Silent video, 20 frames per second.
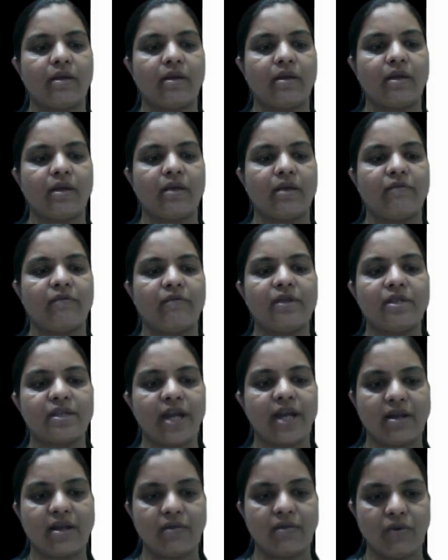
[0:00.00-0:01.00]
If the
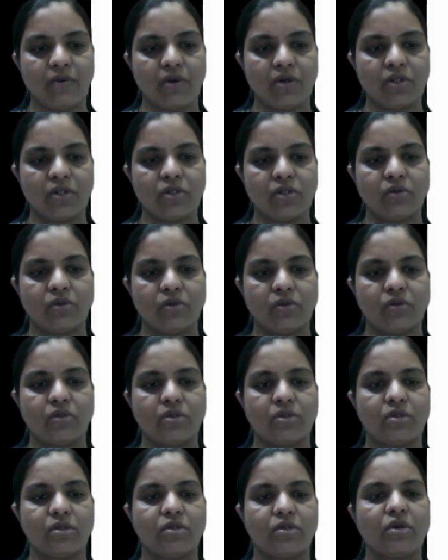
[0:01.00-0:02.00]
scatter plot shows
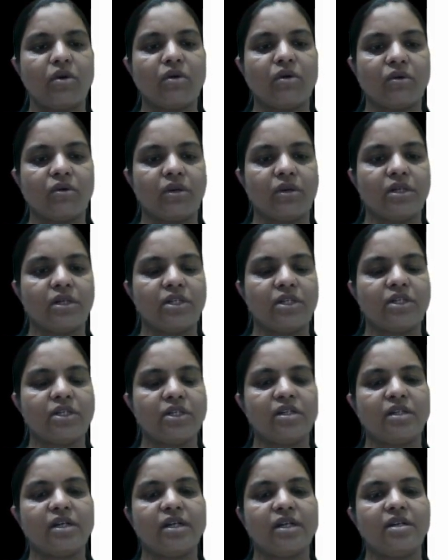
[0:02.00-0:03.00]
a strong
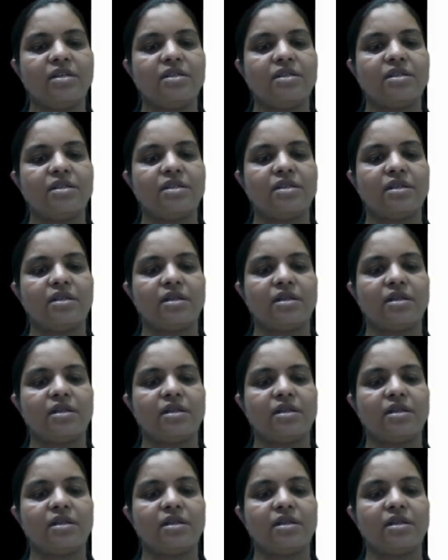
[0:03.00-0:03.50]
correlation, traders